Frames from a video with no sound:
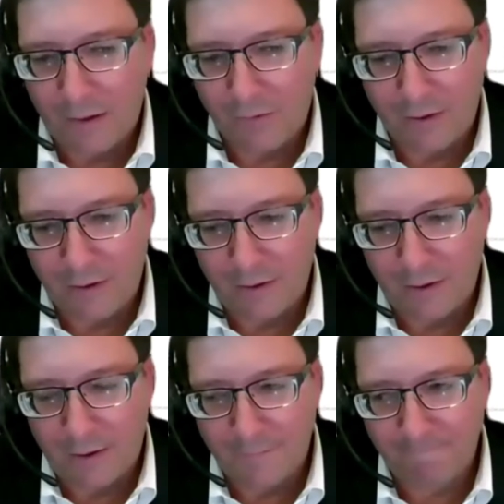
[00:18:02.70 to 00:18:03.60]
as
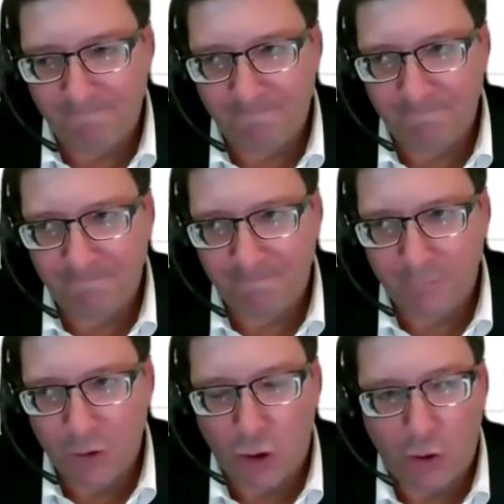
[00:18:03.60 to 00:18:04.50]
the
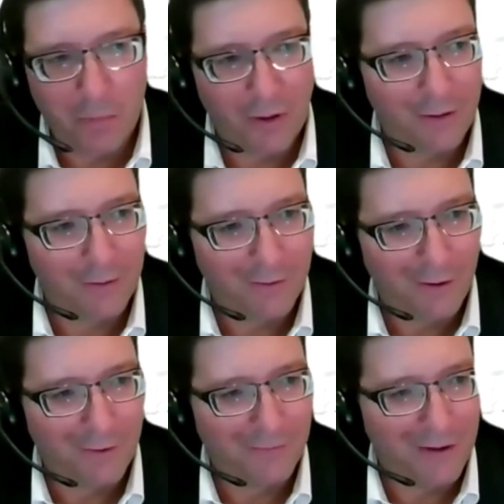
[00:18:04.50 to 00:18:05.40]
culprit
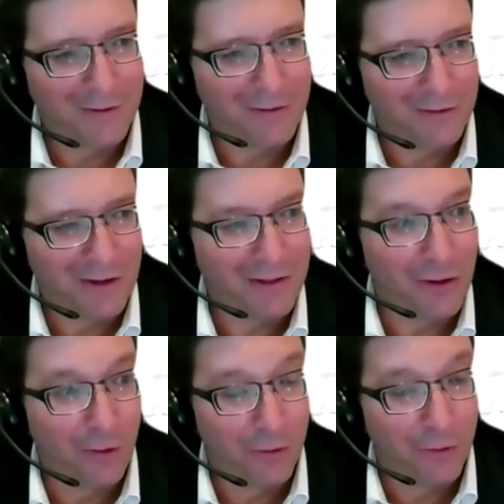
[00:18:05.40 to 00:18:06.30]
of, as you say, the
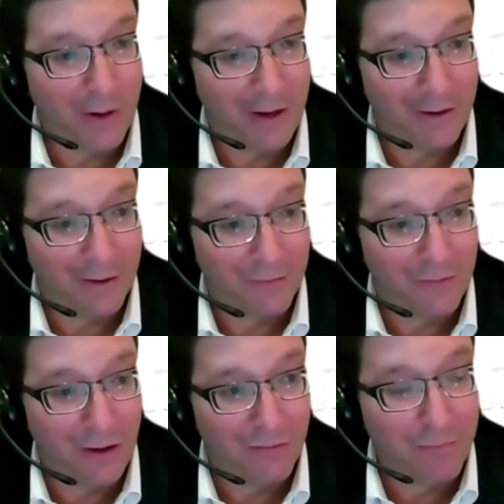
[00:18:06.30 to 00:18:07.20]
old way
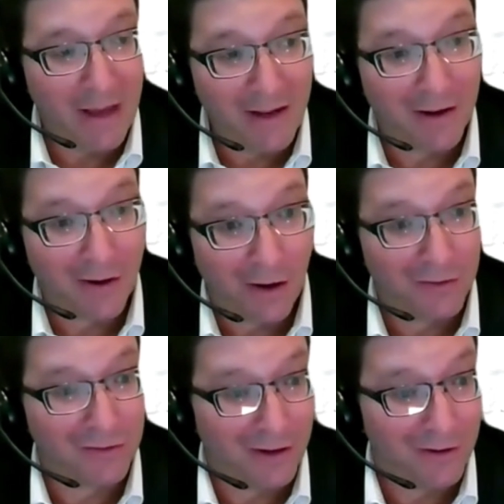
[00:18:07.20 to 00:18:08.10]
of many
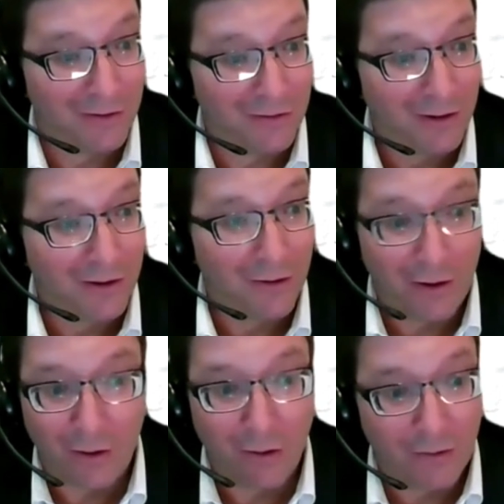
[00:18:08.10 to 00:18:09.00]
cost centers,
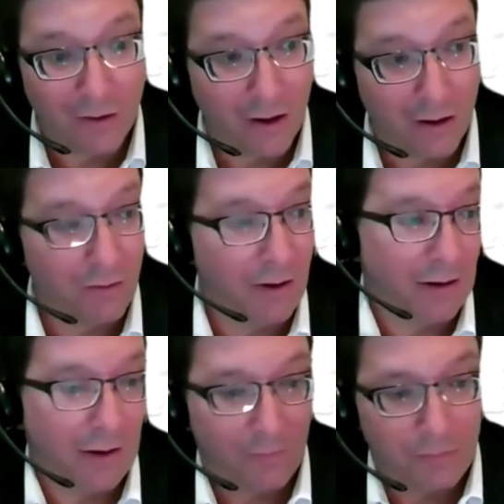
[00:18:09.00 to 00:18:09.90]
right?
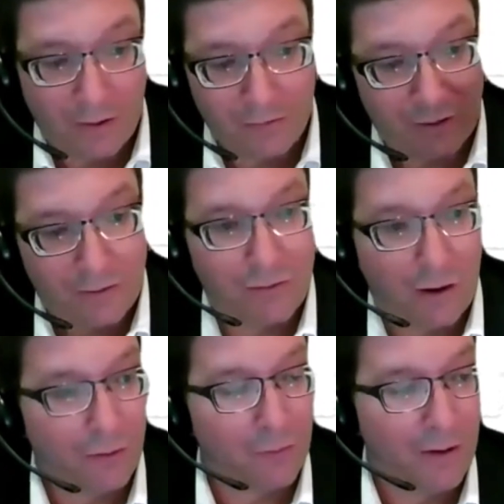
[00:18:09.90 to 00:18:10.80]
I'll say just
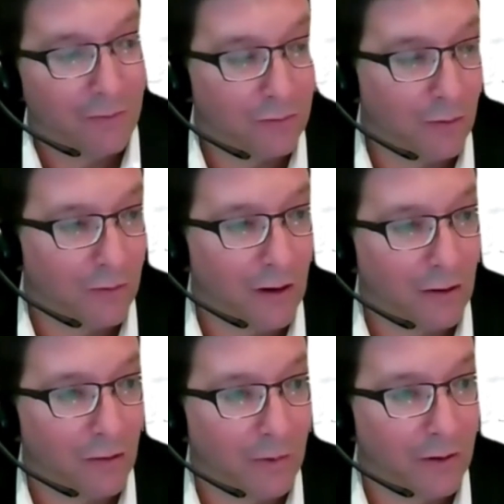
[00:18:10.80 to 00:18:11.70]
all three of us over our
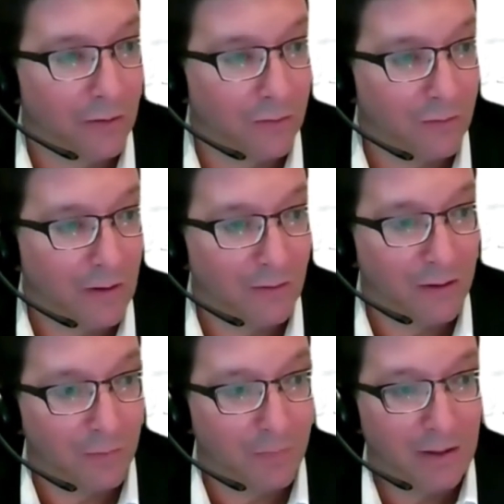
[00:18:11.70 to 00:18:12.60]
careers of
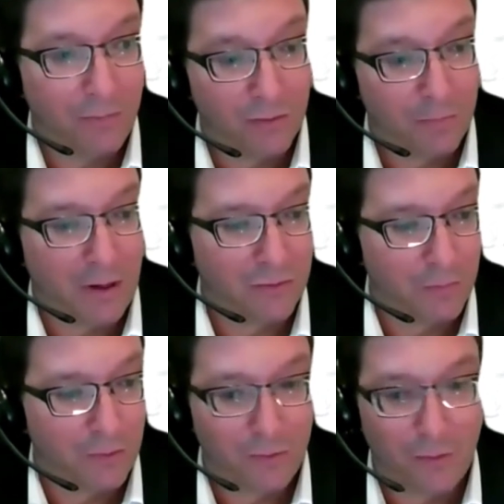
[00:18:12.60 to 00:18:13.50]
having to be
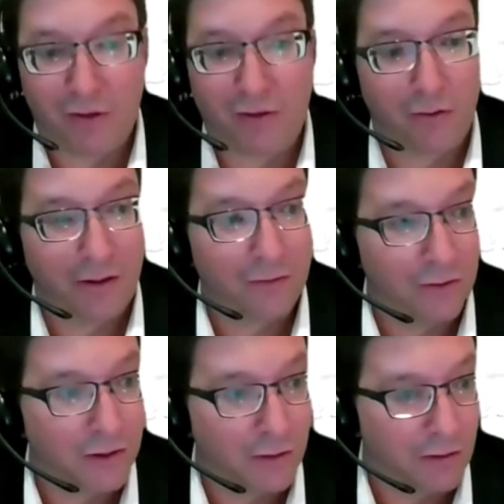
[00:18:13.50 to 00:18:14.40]
responsible for procuring
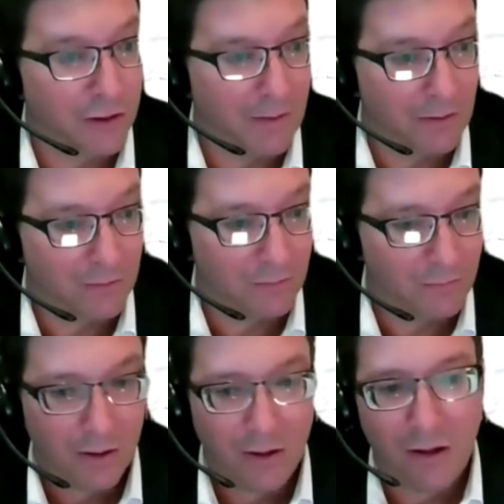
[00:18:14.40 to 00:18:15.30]
such large amounts of
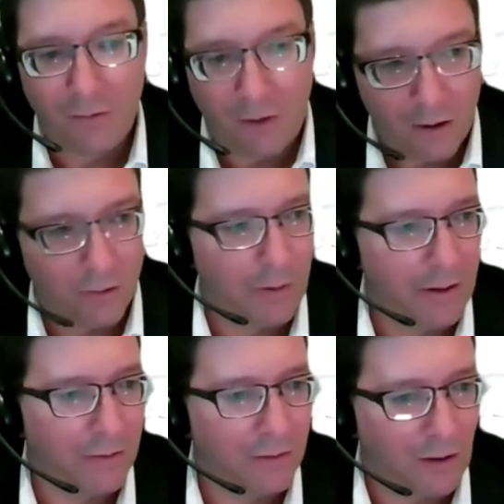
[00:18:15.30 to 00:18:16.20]

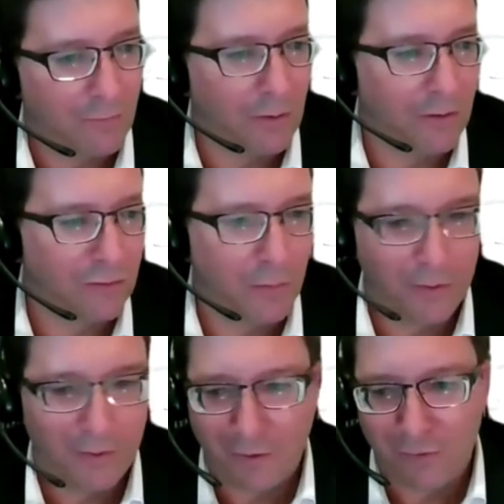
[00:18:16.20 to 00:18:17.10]
hardware and the software and the
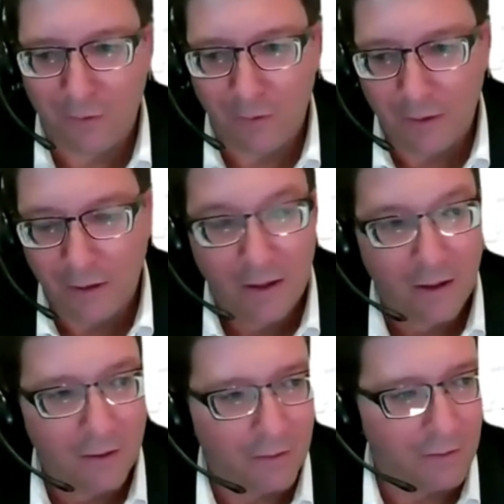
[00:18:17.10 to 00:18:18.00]
support that goes through it.
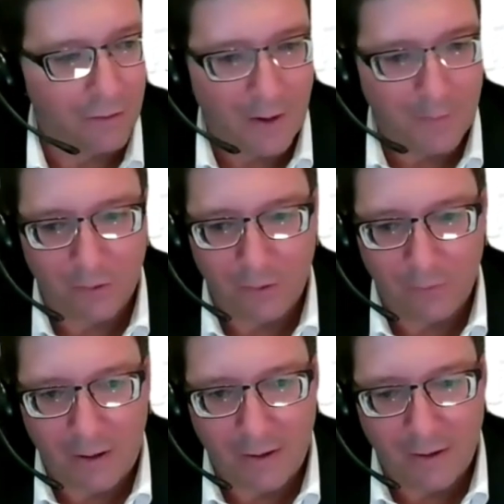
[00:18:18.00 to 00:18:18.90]
You're absolutely
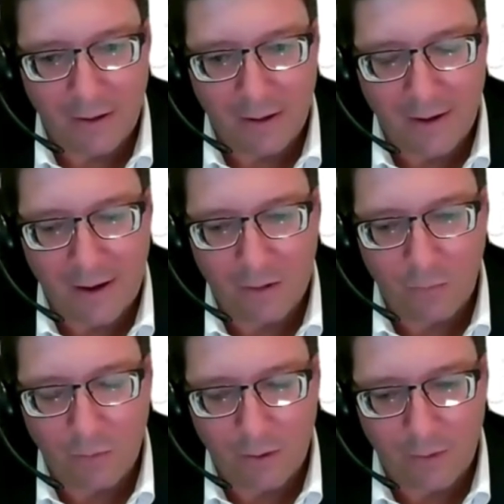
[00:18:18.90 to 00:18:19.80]
right. And now
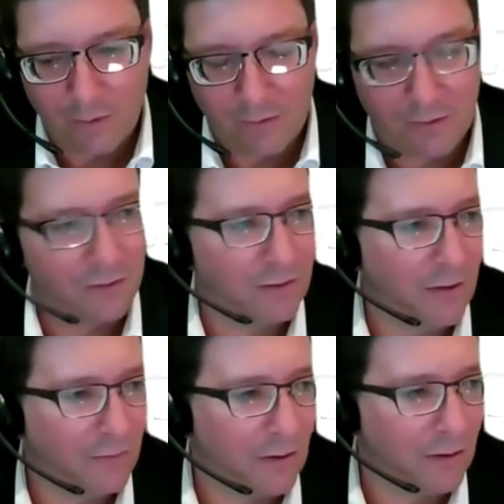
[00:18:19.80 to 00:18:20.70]
one of the things that this
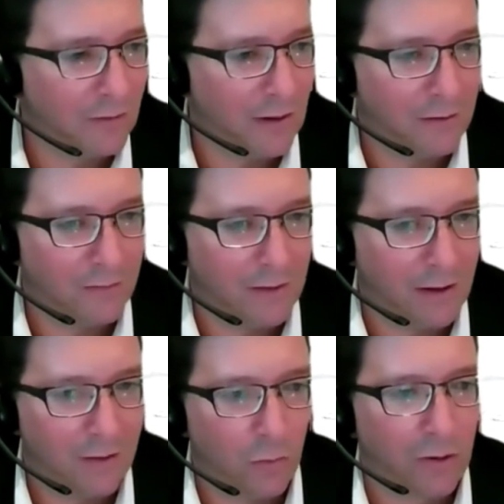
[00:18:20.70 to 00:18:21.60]
gives us, at least
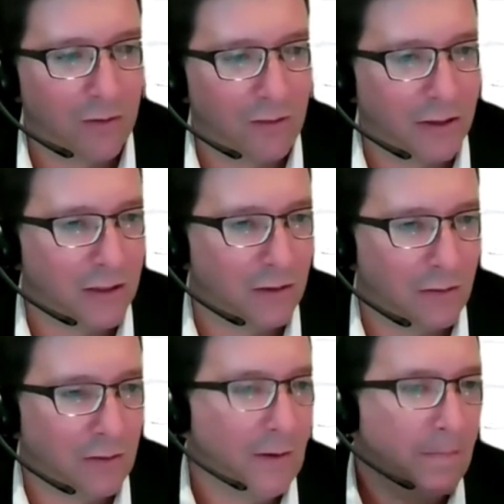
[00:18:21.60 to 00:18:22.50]
at an
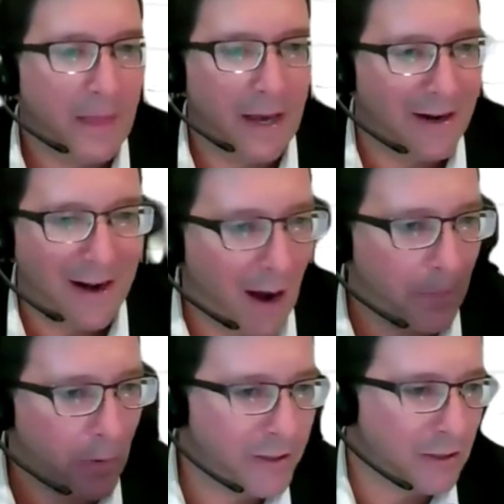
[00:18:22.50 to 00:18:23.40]
organizational and an
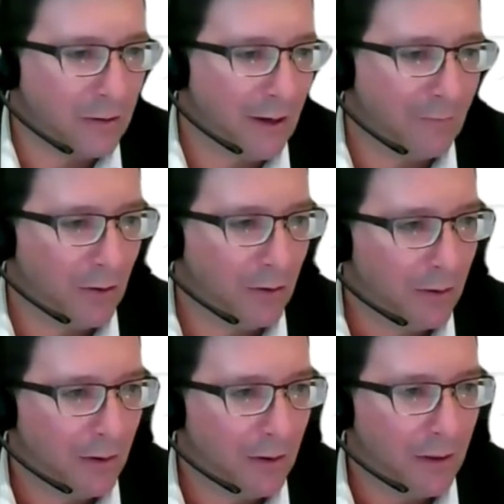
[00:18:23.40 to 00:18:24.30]
operational level,
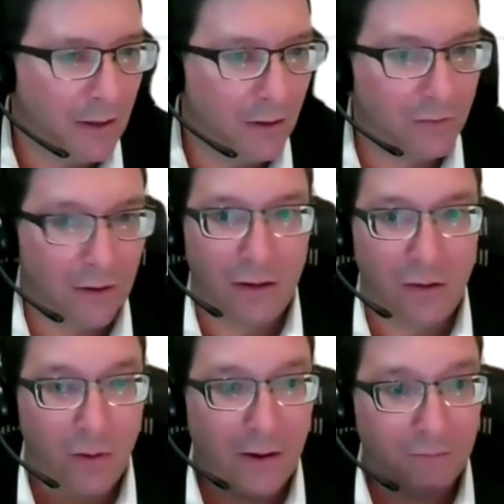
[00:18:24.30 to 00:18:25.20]
is
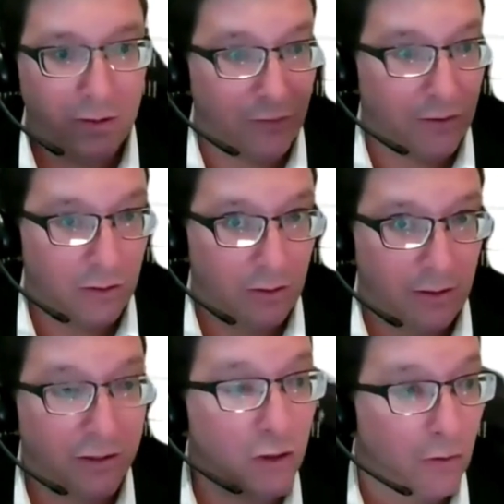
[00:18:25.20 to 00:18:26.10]
you have different
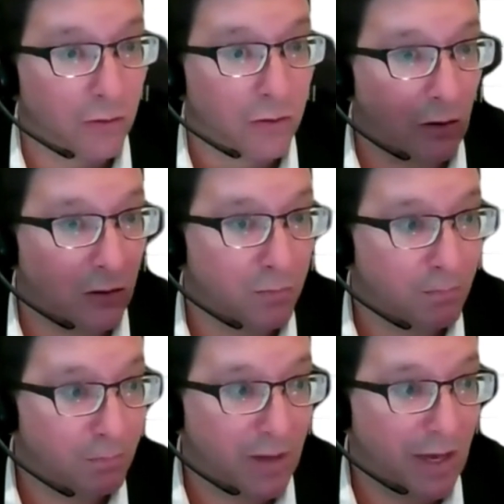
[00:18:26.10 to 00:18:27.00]
internal charge
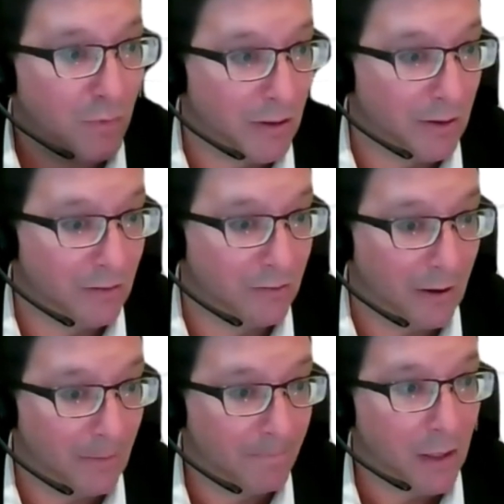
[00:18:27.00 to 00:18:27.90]
capabilities
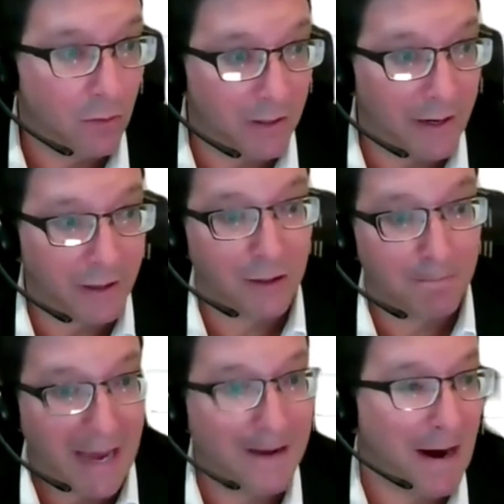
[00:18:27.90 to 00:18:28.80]
now. You can actually
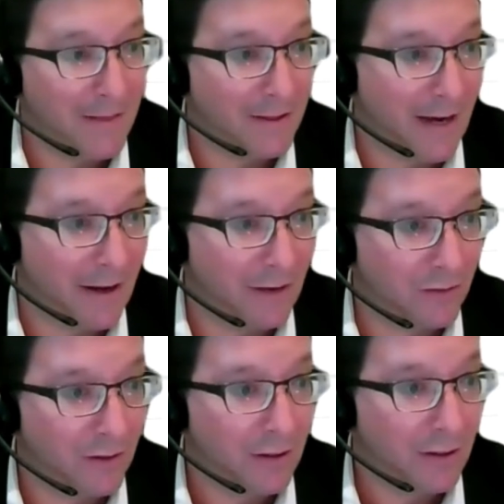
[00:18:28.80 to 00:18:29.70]
pay by the
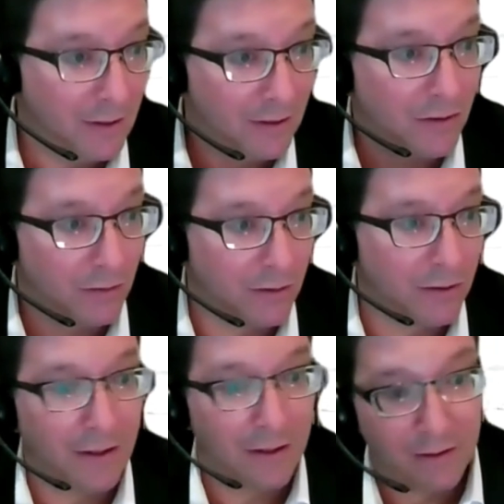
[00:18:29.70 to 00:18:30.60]
test
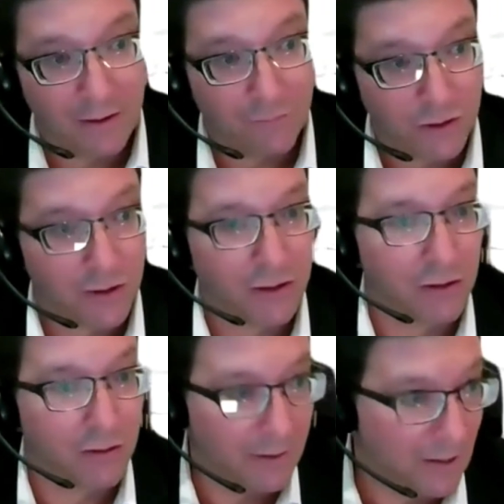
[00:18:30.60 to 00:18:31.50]
internally, and the
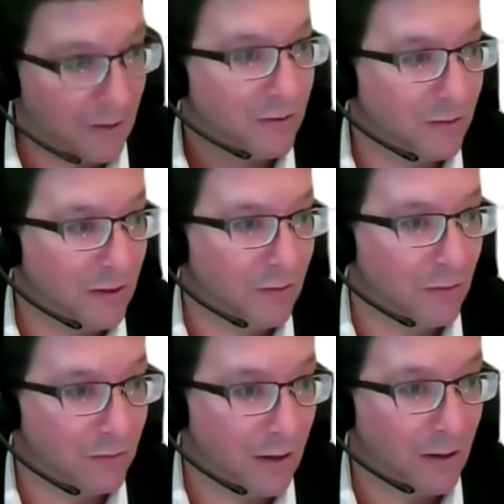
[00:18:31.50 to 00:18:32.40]
infrastructure, the elasticity, as
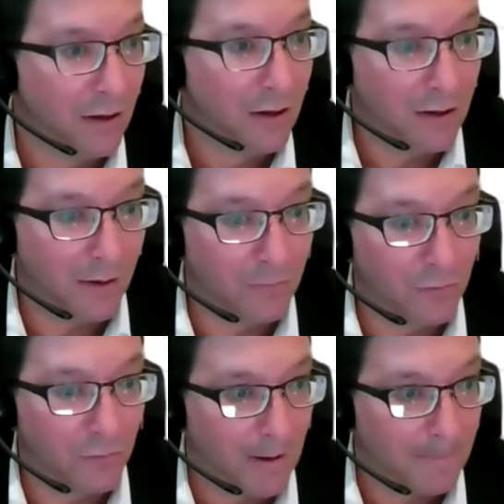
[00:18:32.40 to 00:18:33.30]
you said, comes
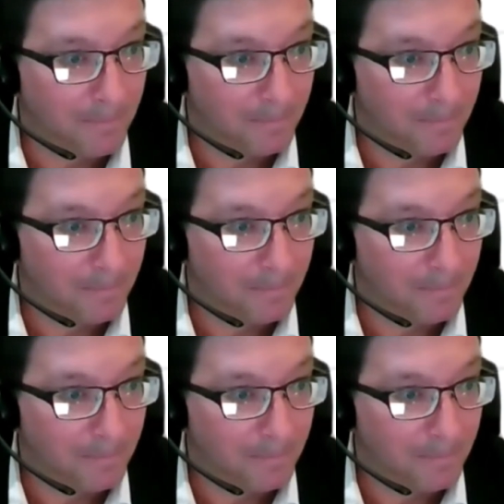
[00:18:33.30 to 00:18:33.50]
with it.